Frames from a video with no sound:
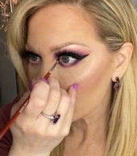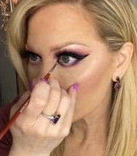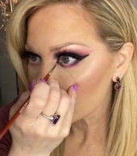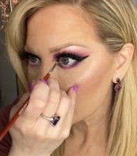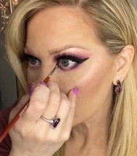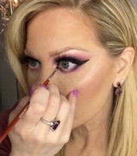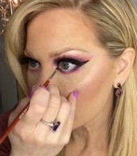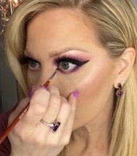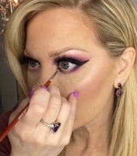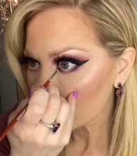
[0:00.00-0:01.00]

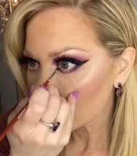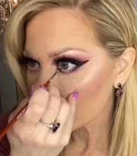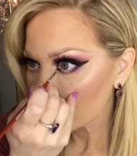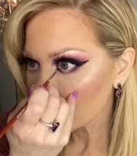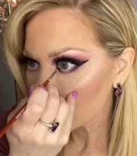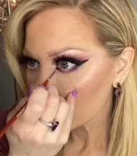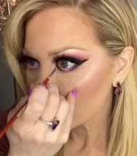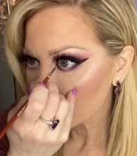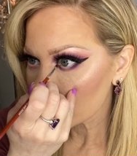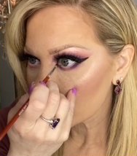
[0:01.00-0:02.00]

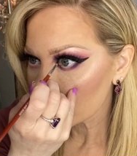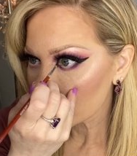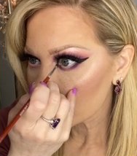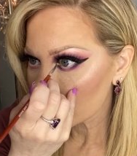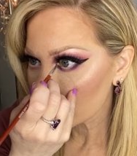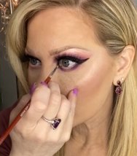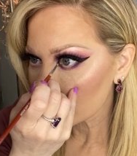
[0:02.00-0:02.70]
Nothing is said.